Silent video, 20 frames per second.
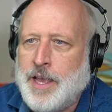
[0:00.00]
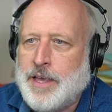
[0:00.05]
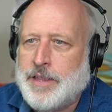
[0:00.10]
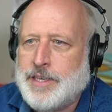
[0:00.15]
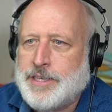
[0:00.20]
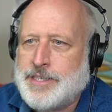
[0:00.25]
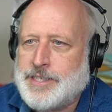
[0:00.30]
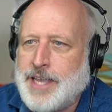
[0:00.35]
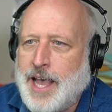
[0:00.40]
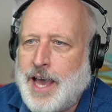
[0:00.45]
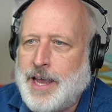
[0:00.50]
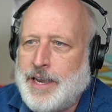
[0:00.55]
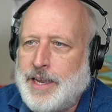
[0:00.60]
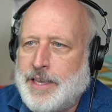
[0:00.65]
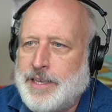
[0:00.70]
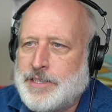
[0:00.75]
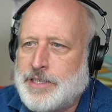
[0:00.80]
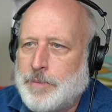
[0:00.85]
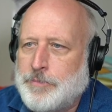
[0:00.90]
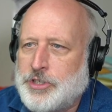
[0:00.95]
The sonnet
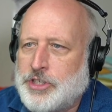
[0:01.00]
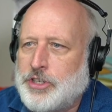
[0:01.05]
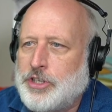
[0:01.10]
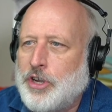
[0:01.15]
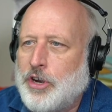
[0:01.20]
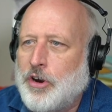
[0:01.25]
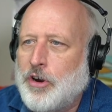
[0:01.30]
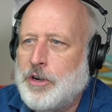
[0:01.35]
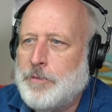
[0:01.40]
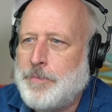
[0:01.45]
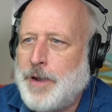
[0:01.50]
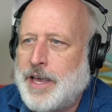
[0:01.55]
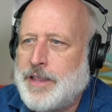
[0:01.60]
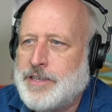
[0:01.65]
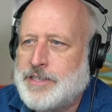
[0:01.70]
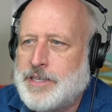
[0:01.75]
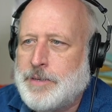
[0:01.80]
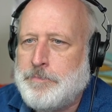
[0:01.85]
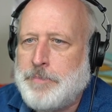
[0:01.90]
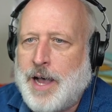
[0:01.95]
is obscured by
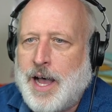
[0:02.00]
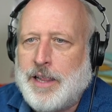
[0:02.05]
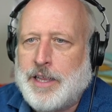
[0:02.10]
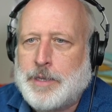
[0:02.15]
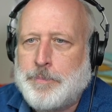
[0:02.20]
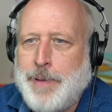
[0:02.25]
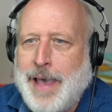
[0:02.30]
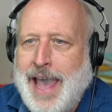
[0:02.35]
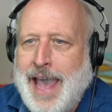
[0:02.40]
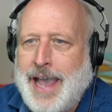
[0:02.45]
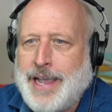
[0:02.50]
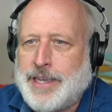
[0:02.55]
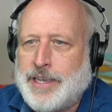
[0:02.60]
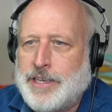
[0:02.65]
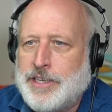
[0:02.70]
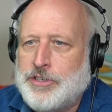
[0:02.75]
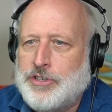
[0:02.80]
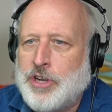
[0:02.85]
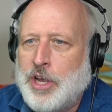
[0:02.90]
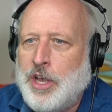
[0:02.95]
the symbolic
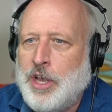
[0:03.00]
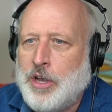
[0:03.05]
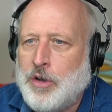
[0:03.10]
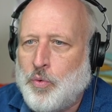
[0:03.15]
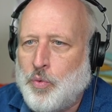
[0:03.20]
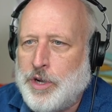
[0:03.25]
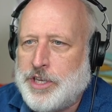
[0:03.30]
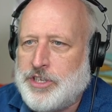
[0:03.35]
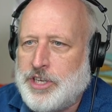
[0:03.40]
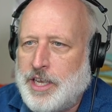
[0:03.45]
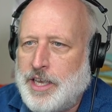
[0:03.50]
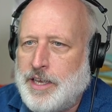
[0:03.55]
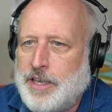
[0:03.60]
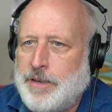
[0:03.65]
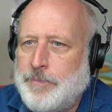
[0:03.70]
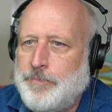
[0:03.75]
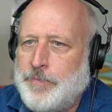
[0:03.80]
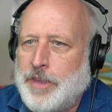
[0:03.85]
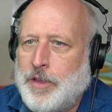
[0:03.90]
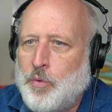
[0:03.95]
package which
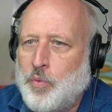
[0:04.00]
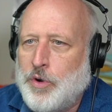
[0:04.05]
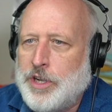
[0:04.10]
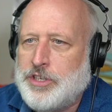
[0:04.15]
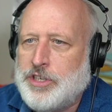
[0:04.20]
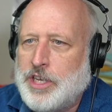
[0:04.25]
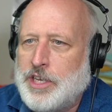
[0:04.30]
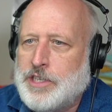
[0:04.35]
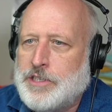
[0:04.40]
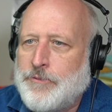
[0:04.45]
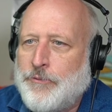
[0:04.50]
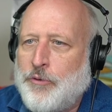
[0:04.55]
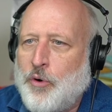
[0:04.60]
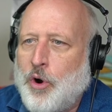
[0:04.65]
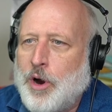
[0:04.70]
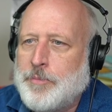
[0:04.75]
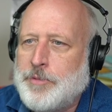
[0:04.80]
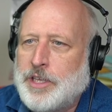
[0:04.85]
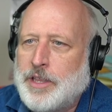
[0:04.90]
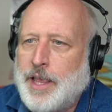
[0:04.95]
it which is
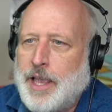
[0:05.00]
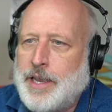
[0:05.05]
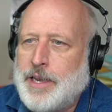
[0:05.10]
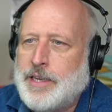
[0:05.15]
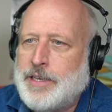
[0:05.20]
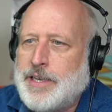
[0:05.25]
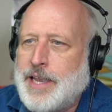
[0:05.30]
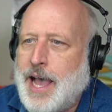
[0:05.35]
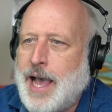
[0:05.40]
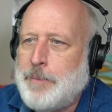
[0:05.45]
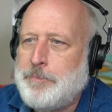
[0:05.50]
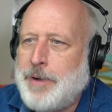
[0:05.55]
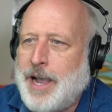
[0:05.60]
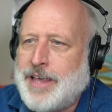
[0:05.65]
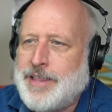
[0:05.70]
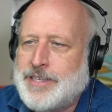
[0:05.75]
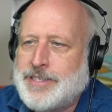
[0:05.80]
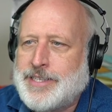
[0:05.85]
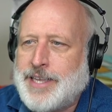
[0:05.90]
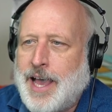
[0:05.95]
formulated not
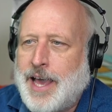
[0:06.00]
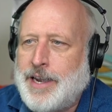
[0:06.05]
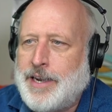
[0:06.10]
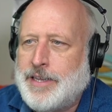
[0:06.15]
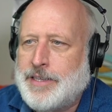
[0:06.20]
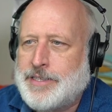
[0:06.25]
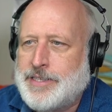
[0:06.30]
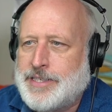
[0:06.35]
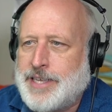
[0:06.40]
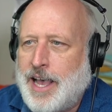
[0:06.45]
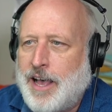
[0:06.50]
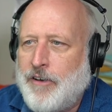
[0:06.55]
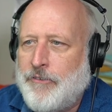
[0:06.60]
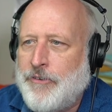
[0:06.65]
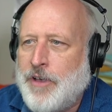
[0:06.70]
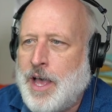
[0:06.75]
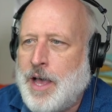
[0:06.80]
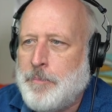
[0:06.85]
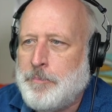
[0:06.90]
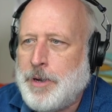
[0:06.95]
by the sonnet
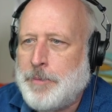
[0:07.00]
itself,